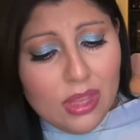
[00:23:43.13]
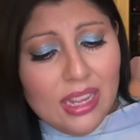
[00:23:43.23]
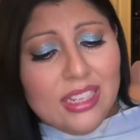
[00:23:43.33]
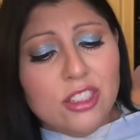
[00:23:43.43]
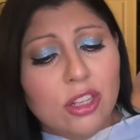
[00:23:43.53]

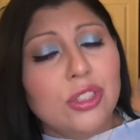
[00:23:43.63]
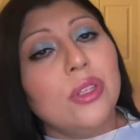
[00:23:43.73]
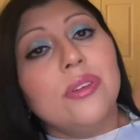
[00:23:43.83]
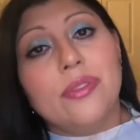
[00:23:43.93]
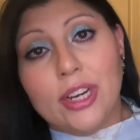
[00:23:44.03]
It's
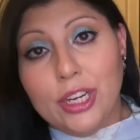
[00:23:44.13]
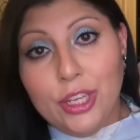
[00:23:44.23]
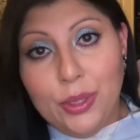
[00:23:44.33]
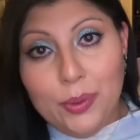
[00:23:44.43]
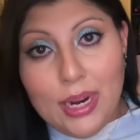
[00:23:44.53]
also a very
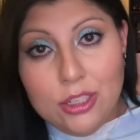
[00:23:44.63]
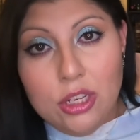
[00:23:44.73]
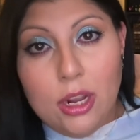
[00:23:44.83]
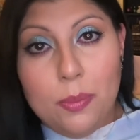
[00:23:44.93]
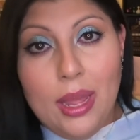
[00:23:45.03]
cute
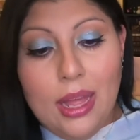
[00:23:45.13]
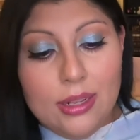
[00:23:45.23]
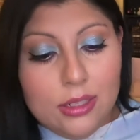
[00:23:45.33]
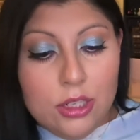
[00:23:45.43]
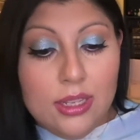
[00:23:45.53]
eyeshadow
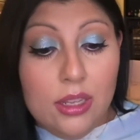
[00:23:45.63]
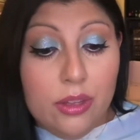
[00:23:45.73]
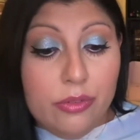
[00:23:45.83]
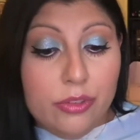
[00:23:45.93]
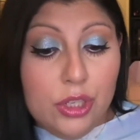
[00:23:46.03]
palette to
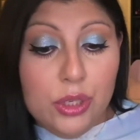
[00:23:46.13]
give